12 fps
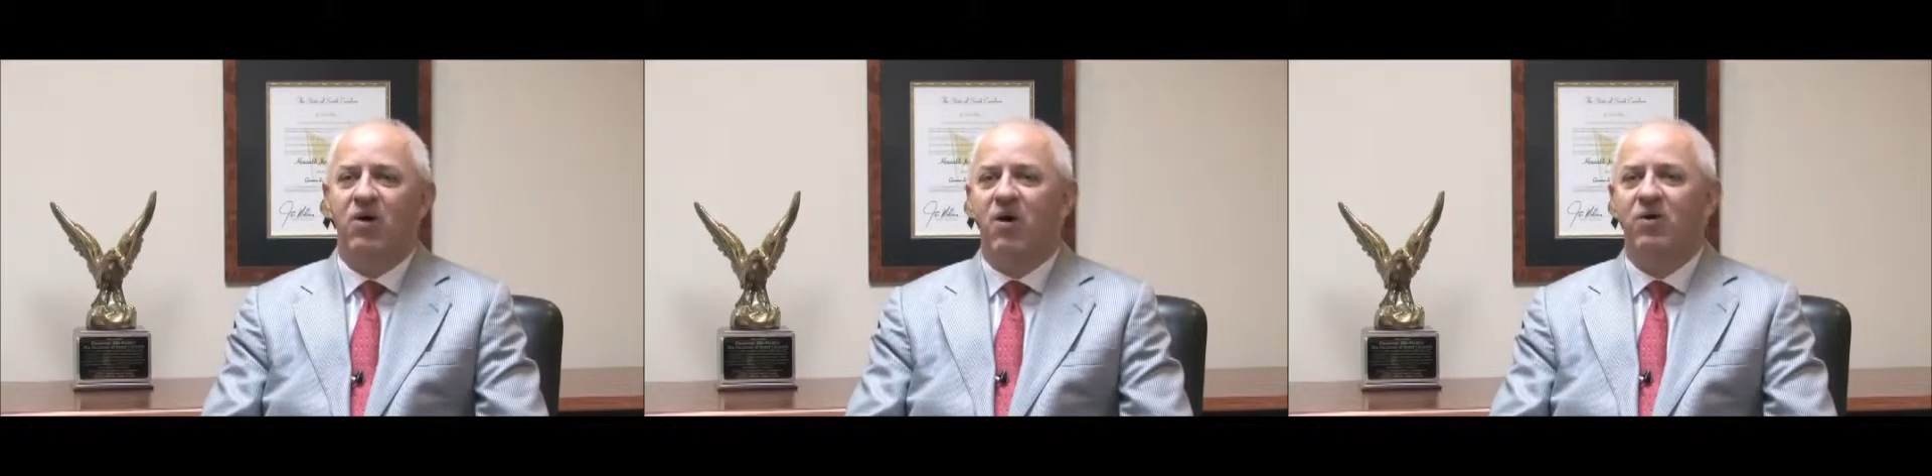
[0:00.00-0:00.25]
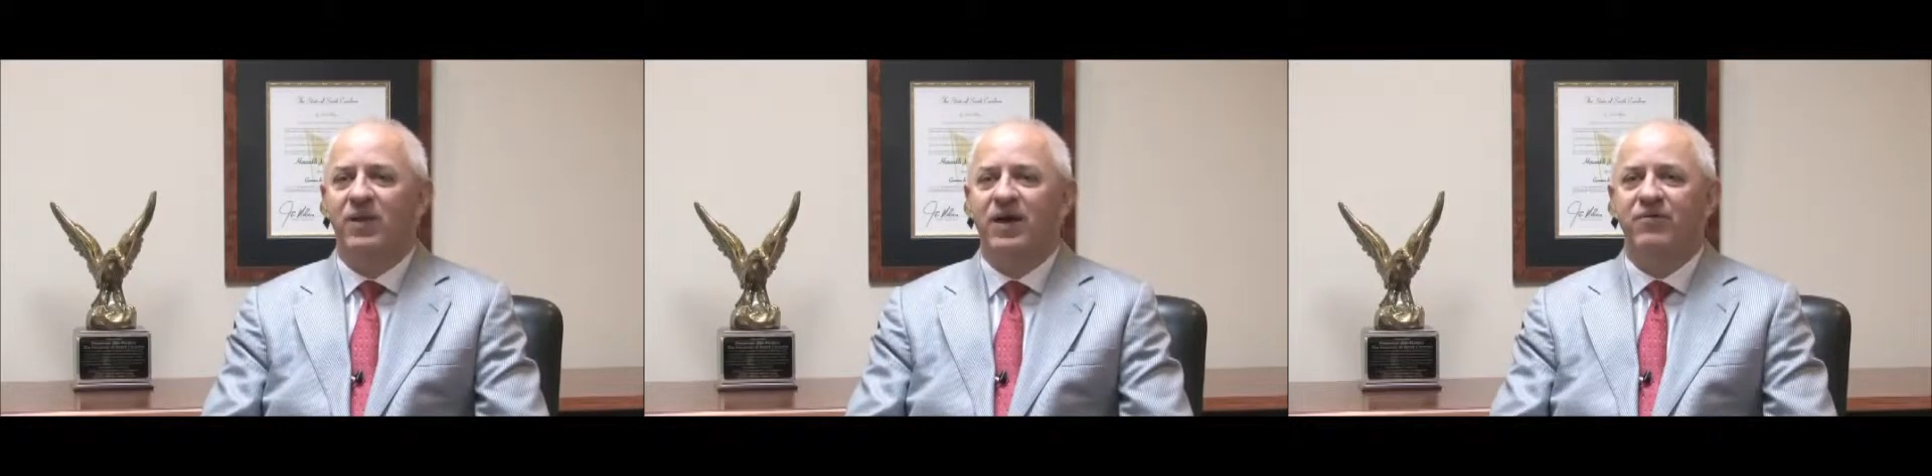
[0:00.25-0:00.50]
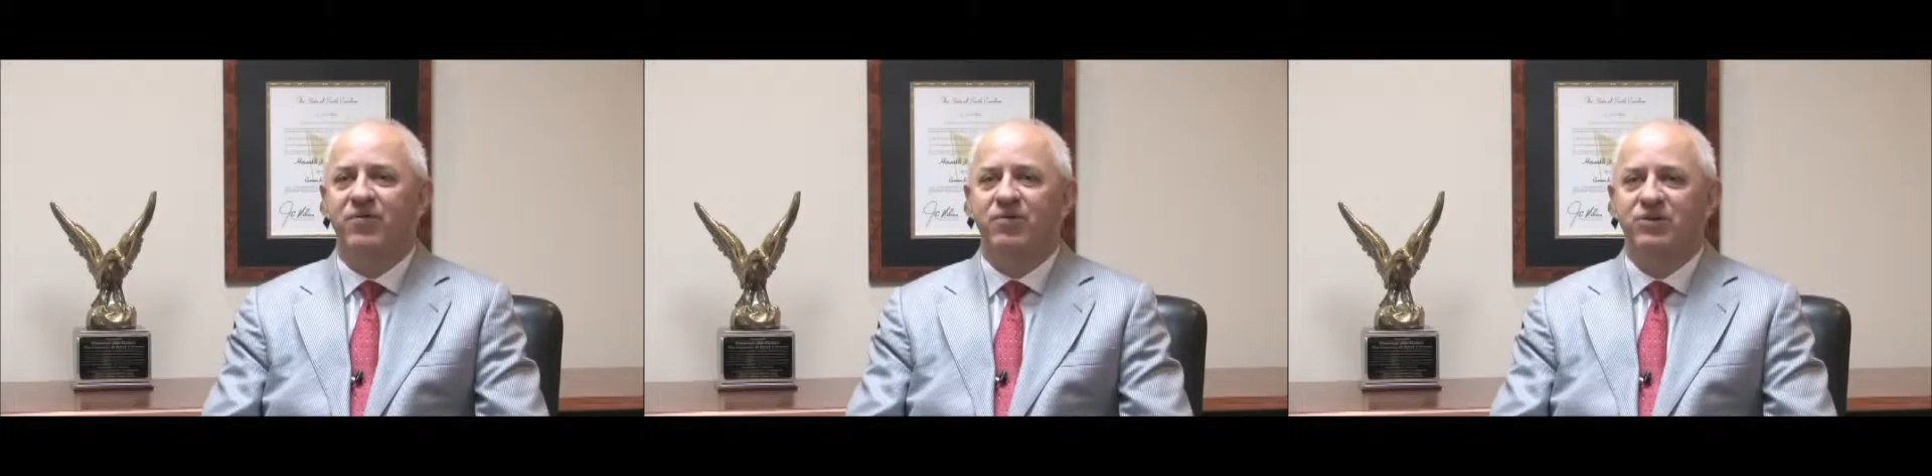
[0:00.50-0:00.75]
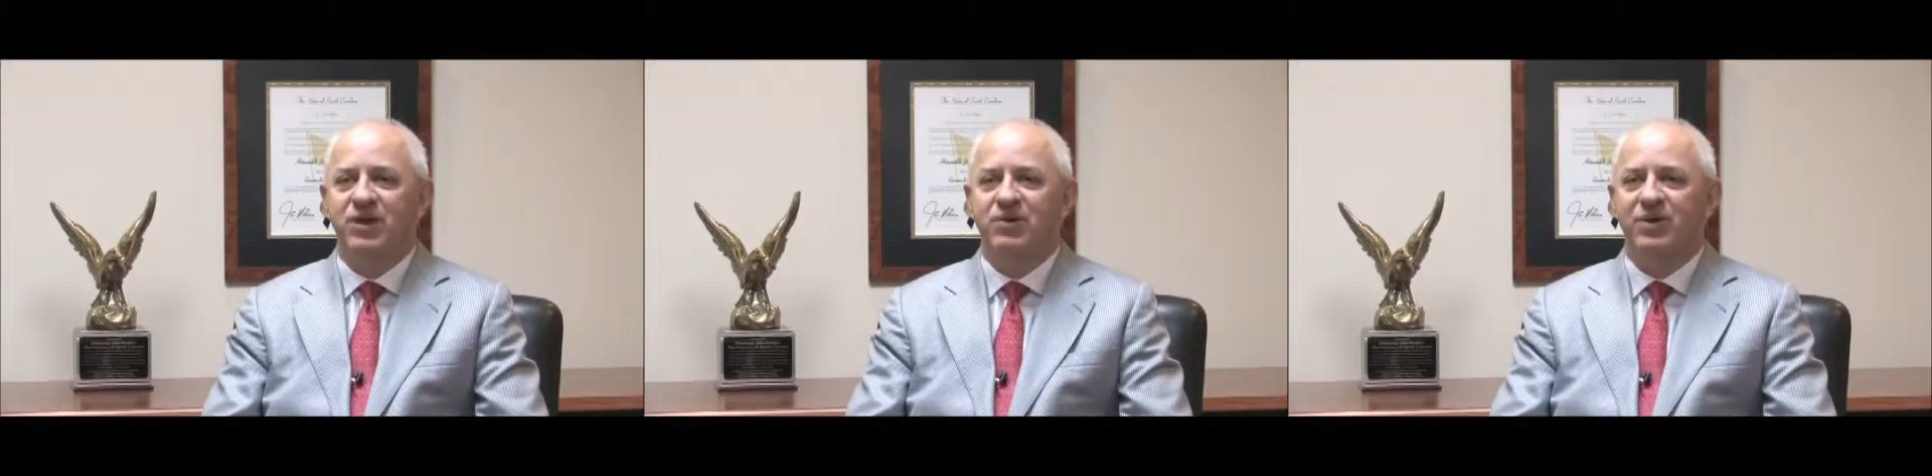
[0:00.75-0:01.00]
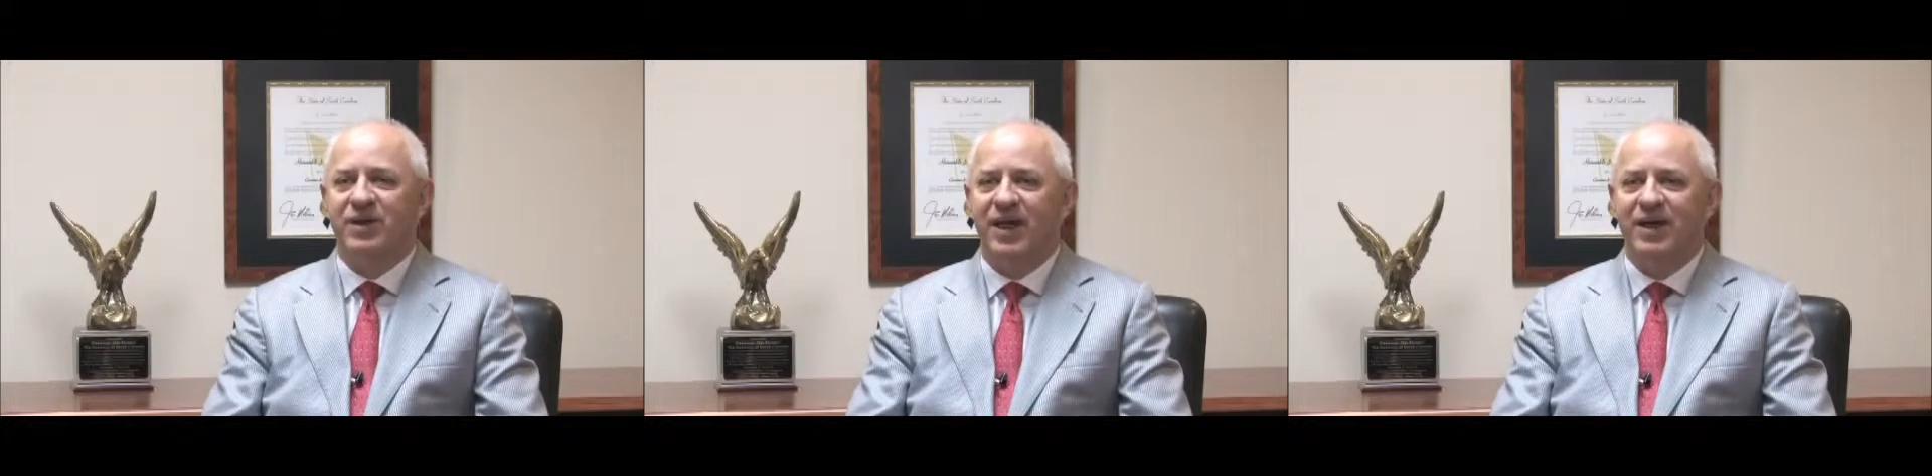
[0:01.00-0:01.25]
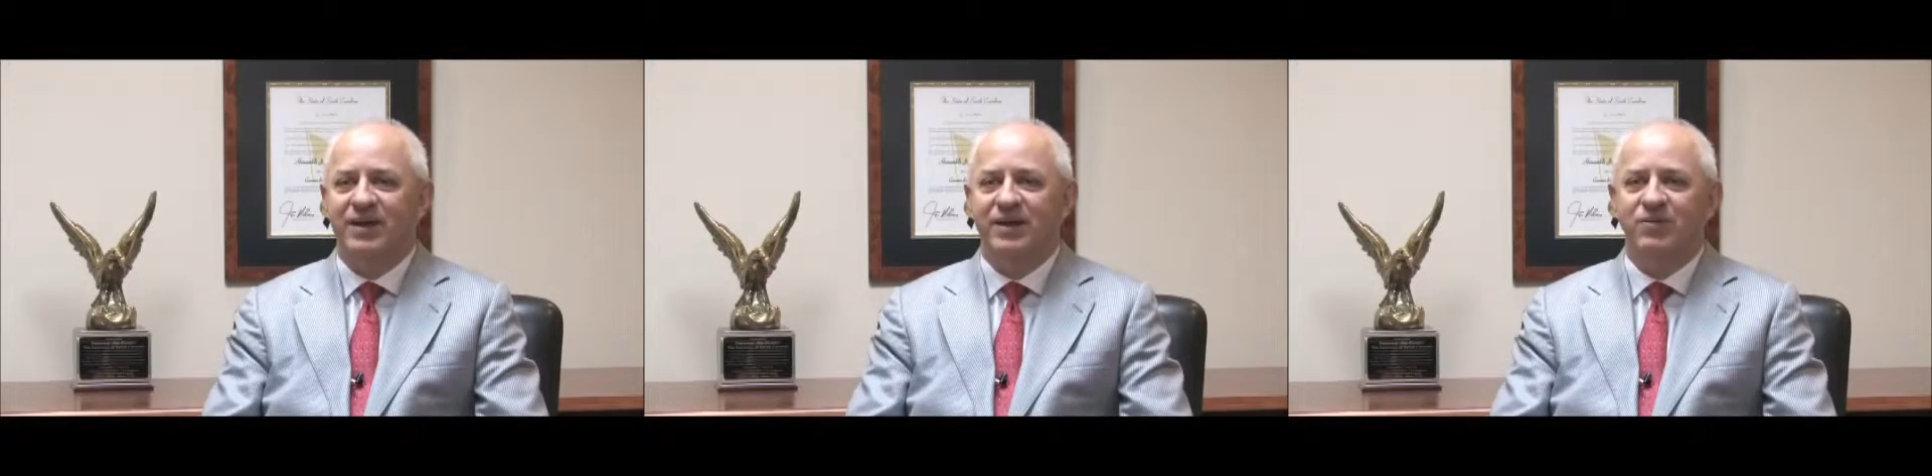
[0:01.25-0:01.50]
all levels he
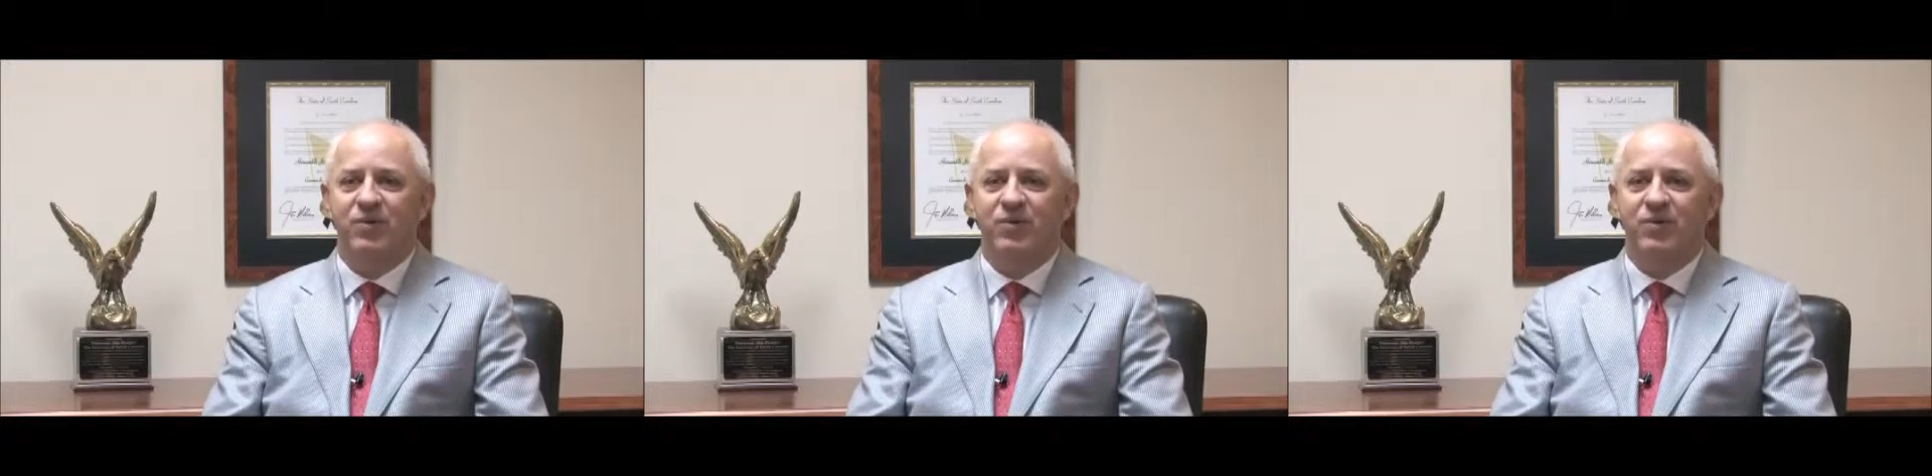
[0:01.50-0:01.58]
related,